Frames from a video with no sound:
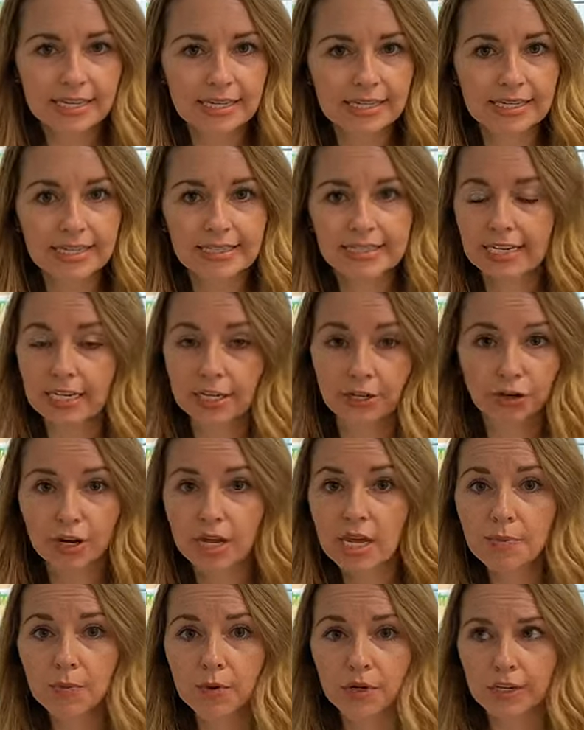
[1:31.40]
Is it in your
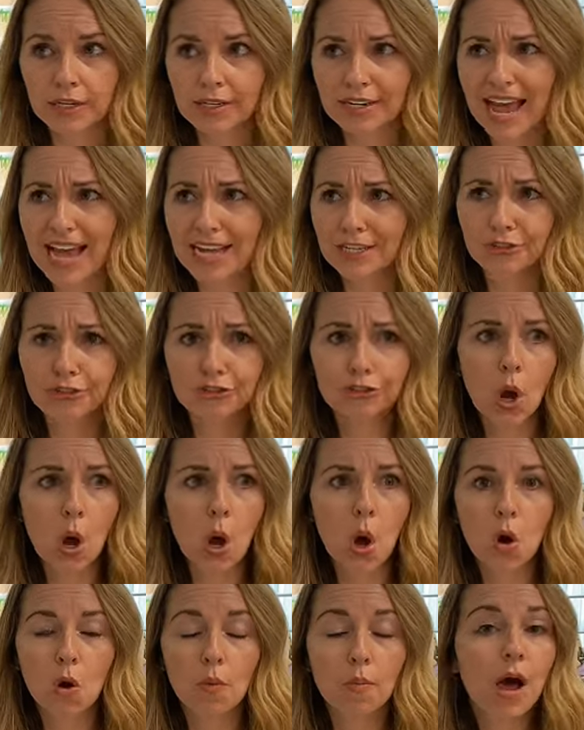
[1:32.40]
neighborhood, at your
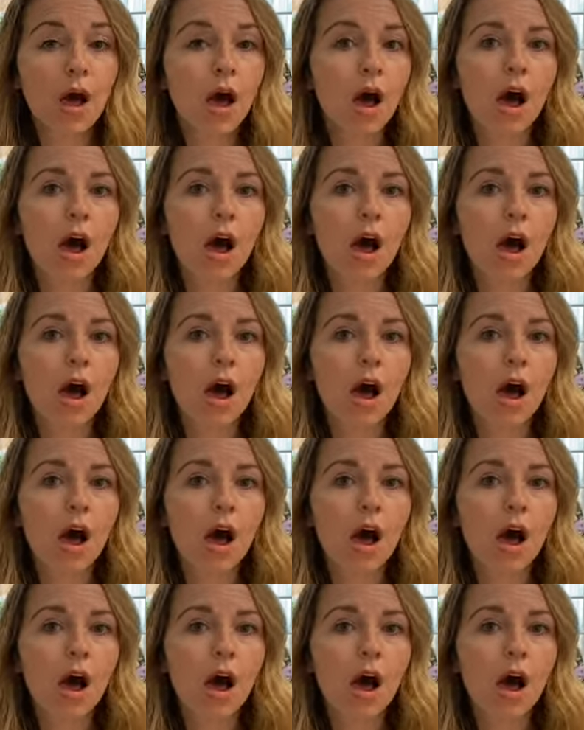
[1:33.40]
home,